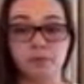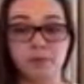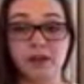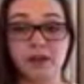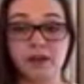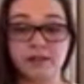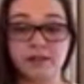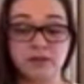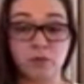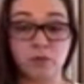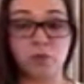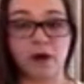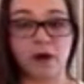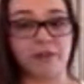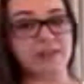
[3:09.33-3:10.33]
Because
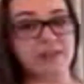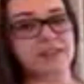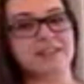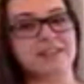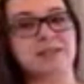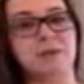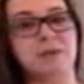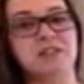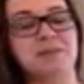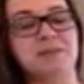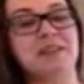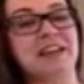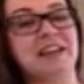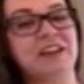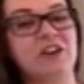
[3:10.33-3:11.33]
while this is supposed to
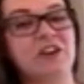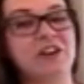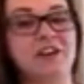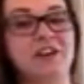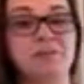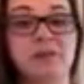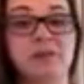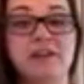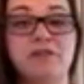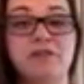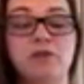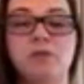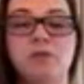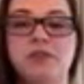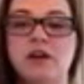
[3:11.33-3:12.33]
be lighthearted and
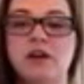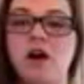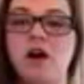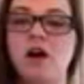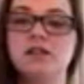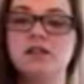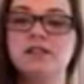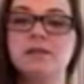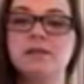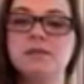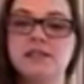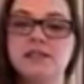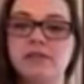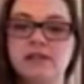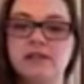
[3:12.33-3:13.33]
playful, there are some
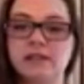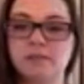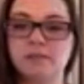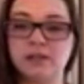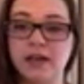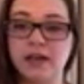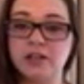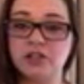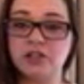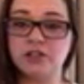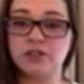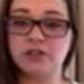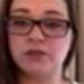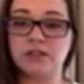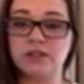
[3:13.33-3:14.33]
serious implications
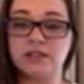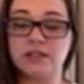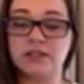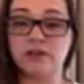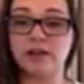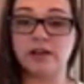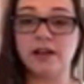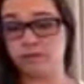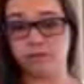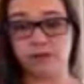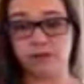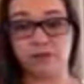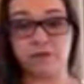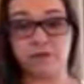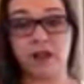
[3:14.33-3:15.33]
to this theory
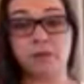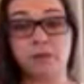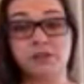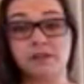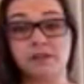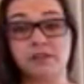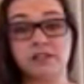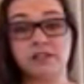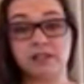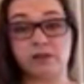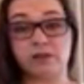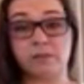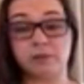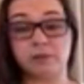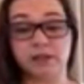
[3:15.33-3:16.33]
that followers of this
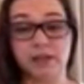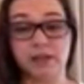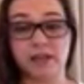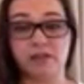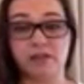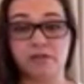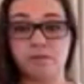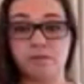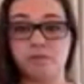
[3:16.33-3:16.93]
theory believe,